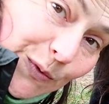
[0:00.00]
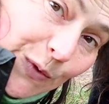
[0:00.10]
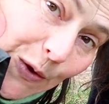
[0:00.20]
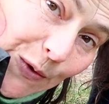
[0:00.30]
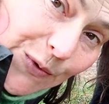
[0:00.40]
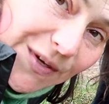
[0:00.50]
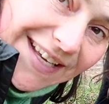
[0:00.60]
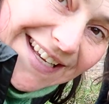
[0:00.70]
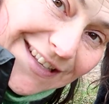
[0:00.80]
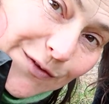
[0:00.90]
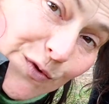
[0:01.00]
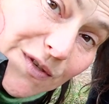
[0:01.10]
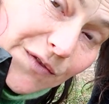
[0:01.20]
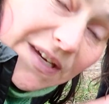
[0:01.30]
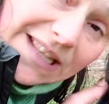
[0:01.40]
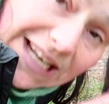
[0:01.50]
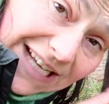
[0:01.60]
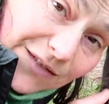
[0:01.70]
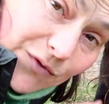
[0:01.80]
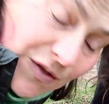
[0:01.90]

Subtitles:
will know, the roots of it, the Latin